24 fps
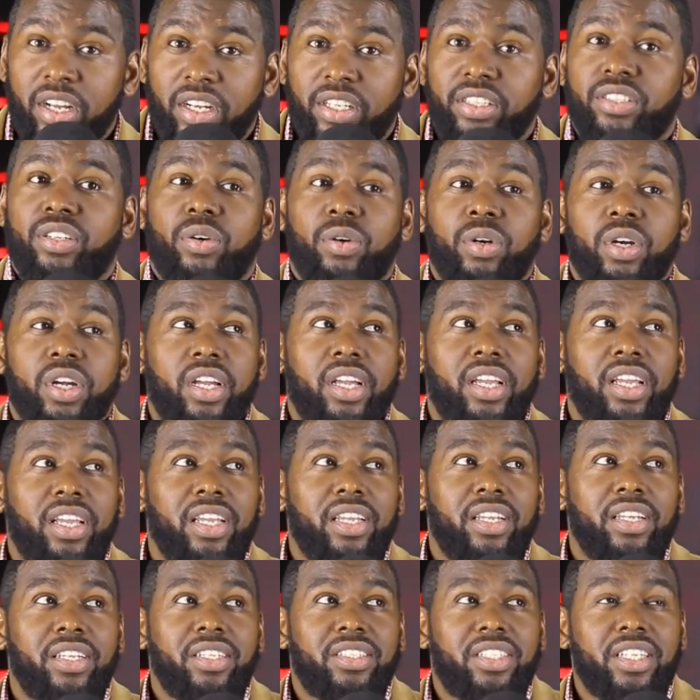So
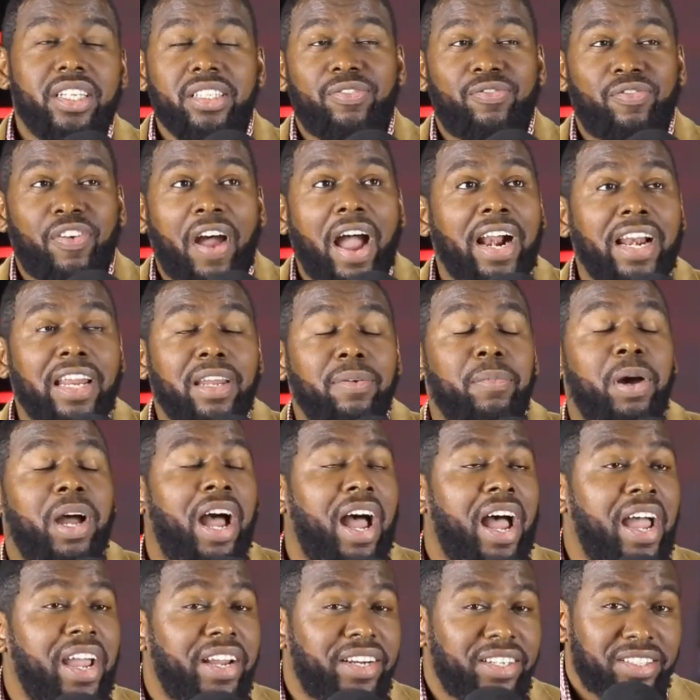she's fighting
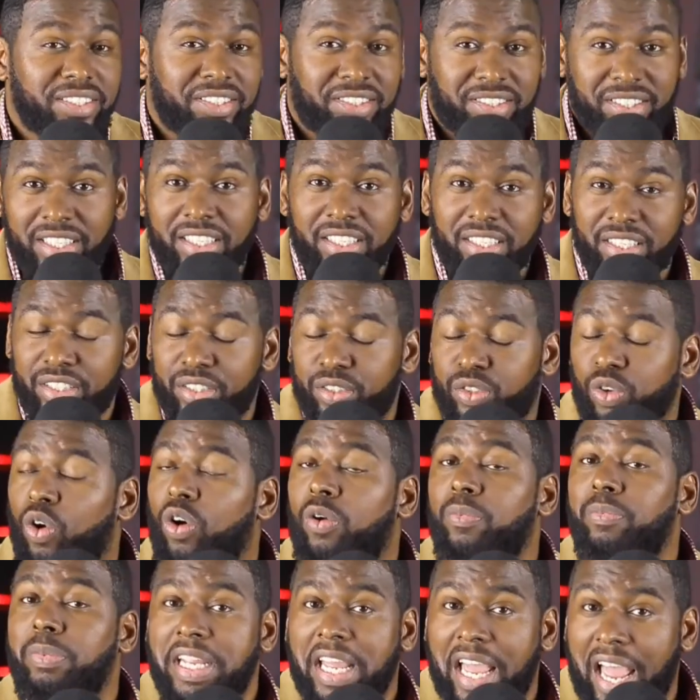behind the scenes
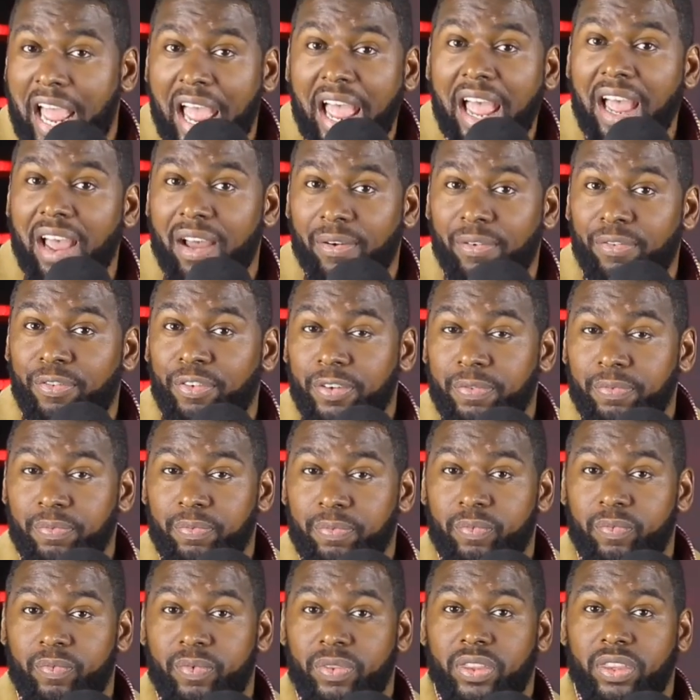on behalf
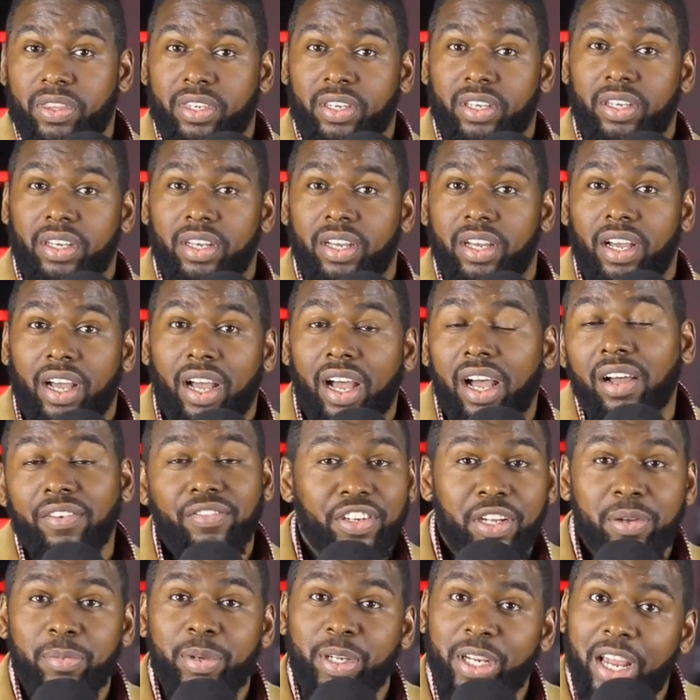of
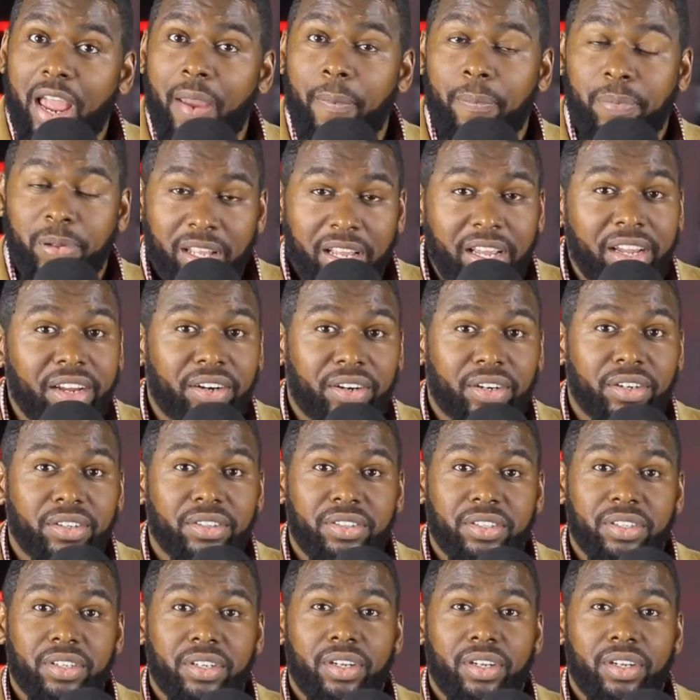NBA players,